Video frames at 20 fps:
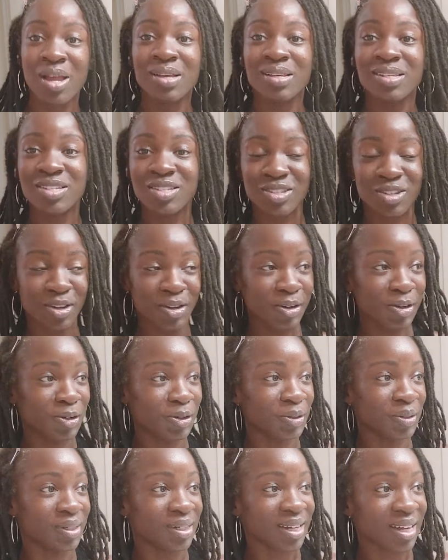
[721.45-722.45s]

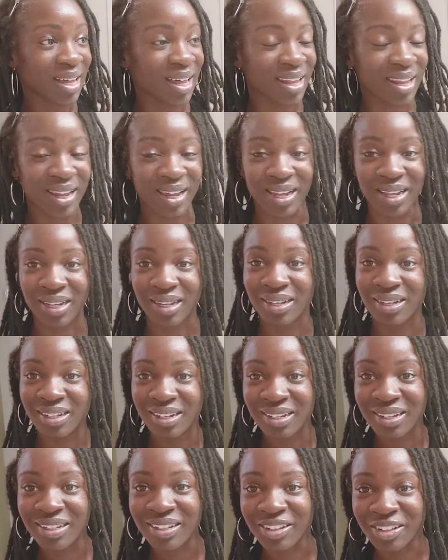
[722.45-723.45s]
So like
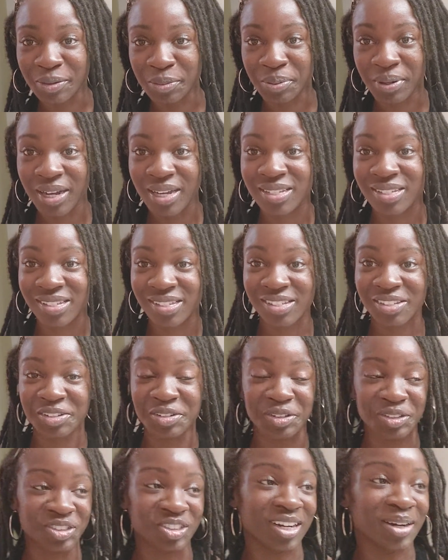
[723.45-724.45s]
the process is a
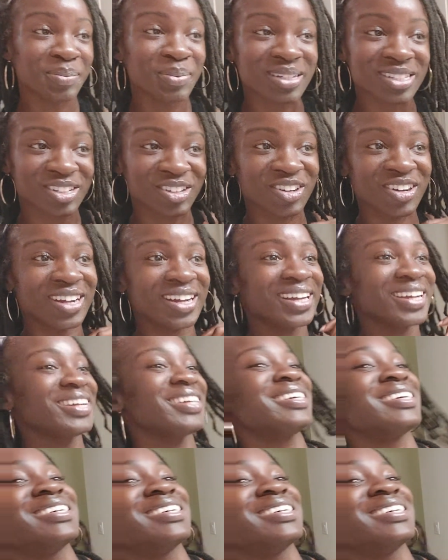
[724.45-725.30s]
little dry. I'm about to cry.